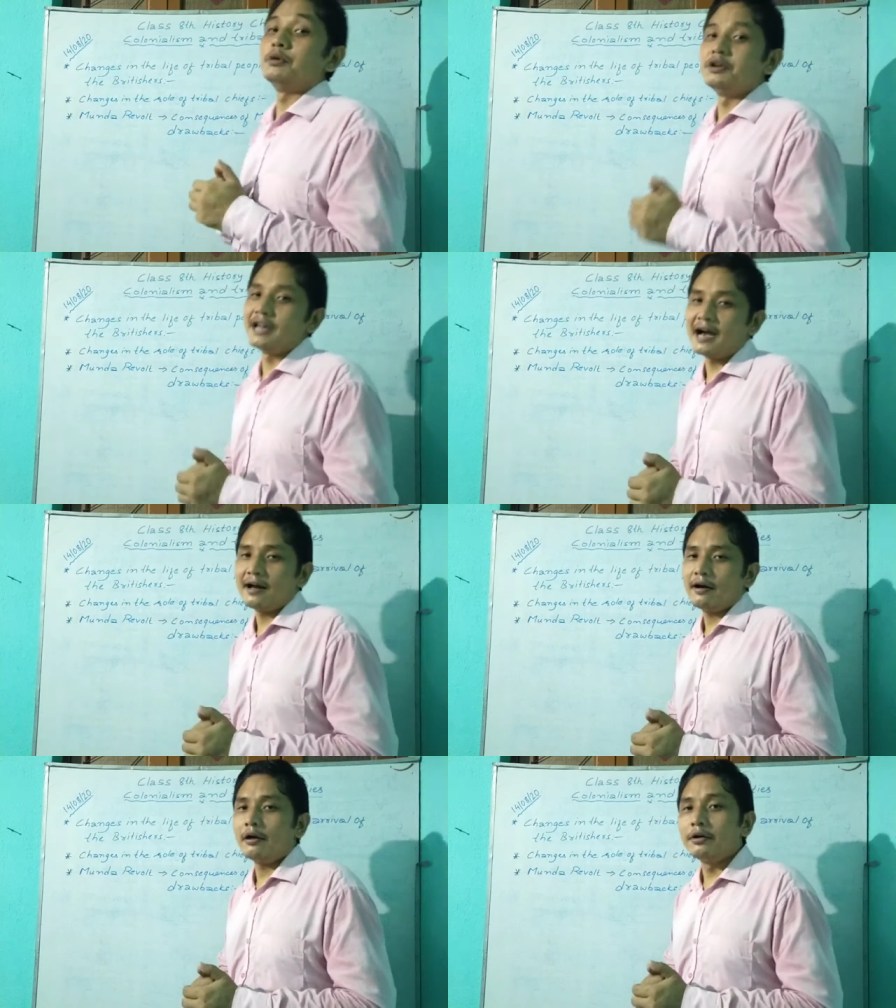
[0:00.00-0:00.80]
Munda.
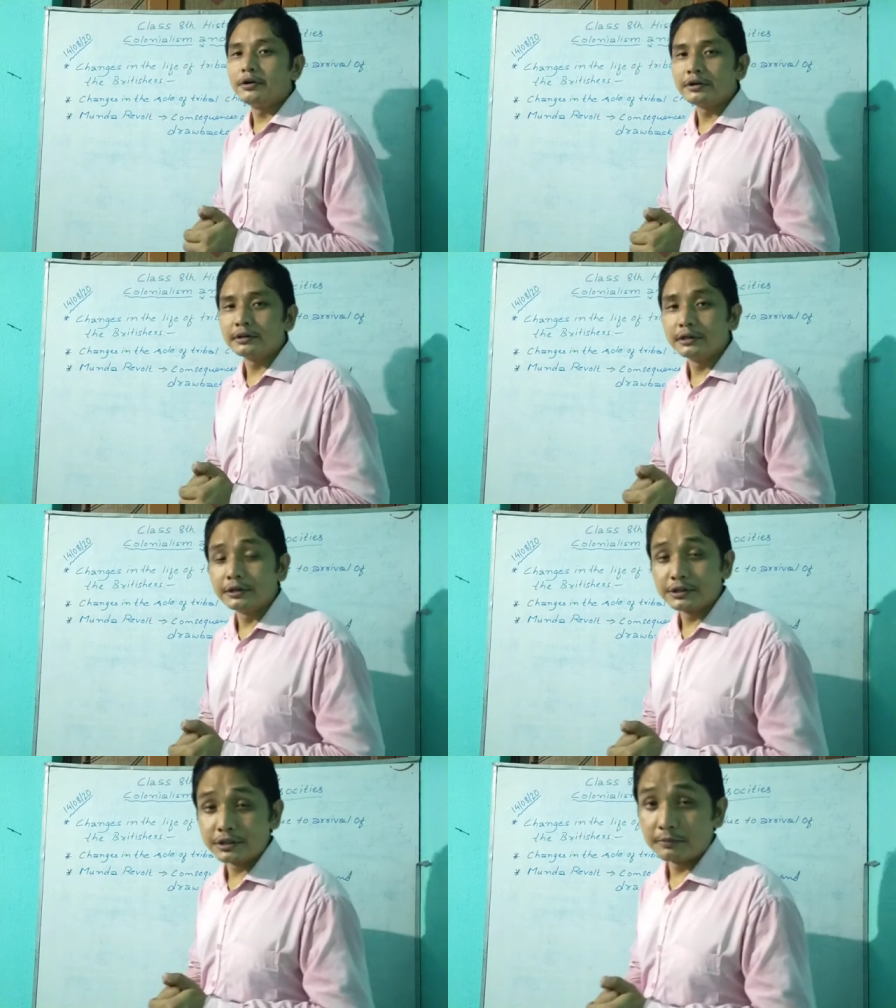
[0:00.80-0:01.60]
Under the
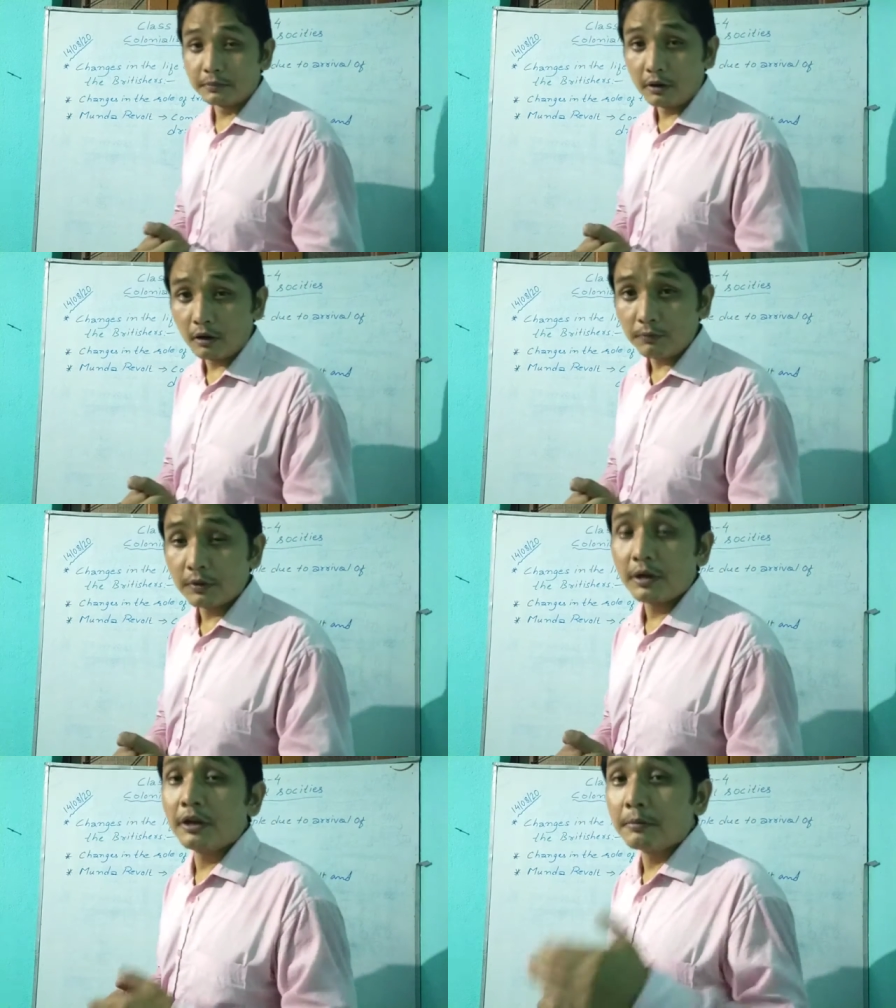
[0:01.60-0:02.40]
leadership
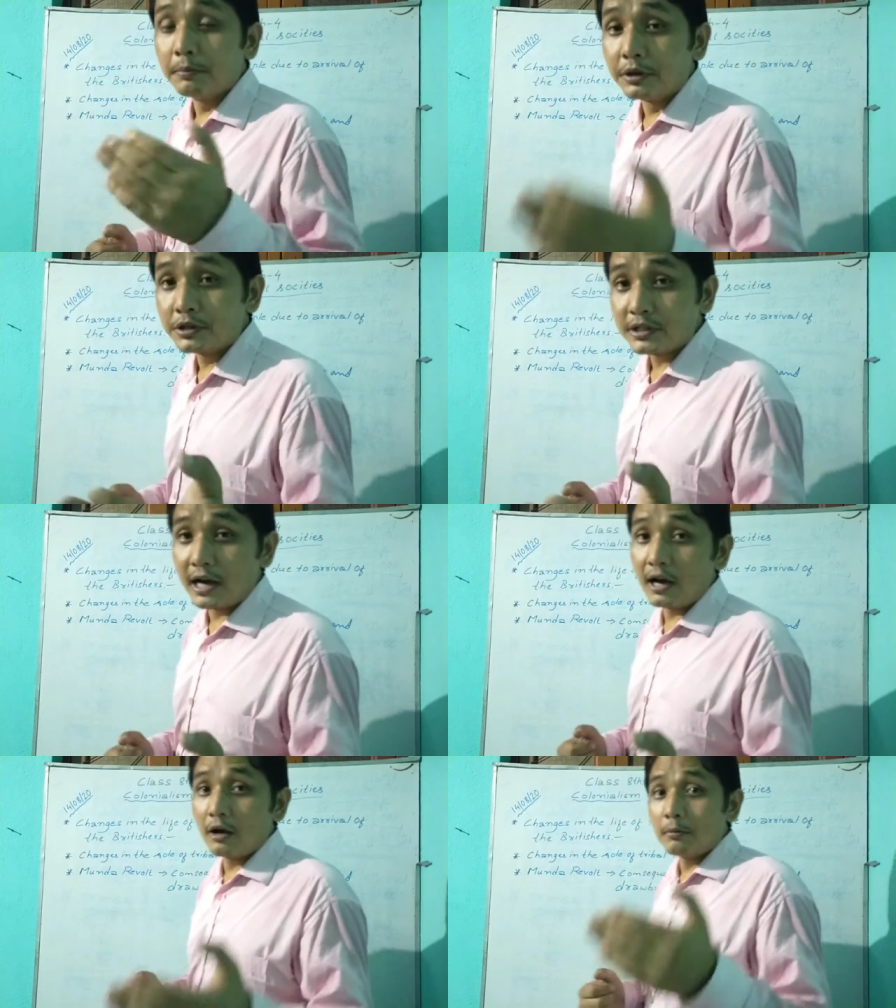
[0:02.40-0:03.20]
of
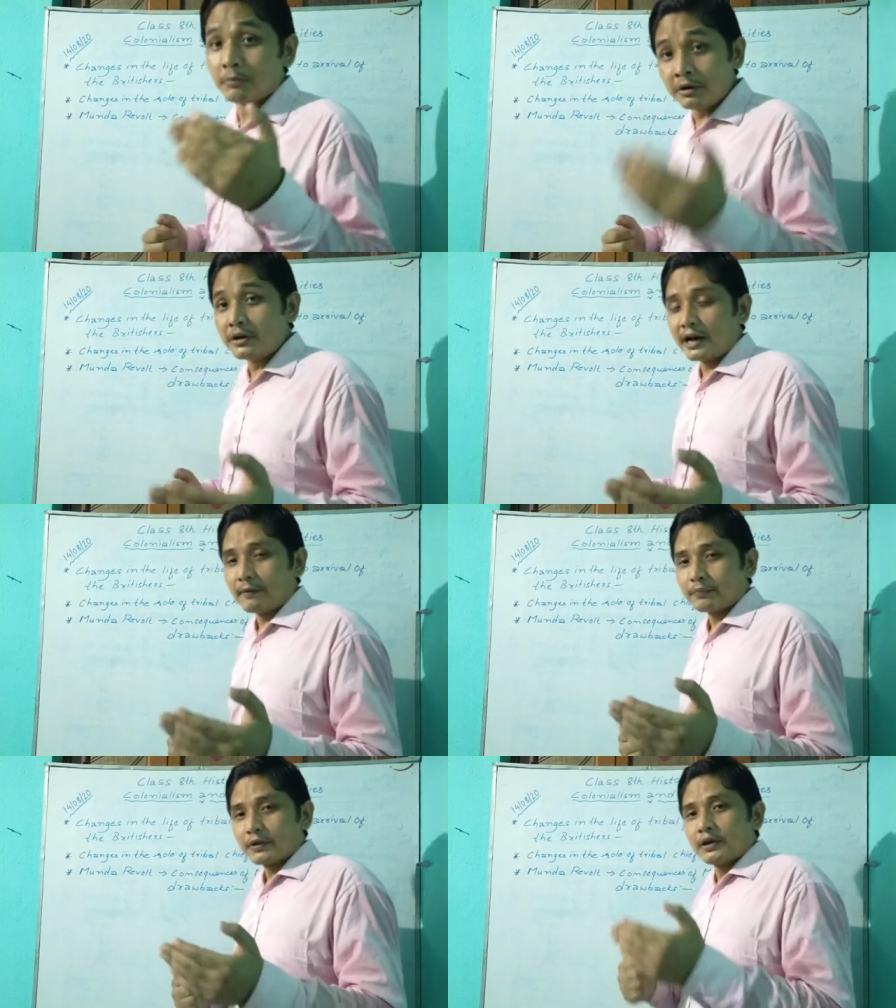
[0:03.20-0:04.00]
Birsa Munda.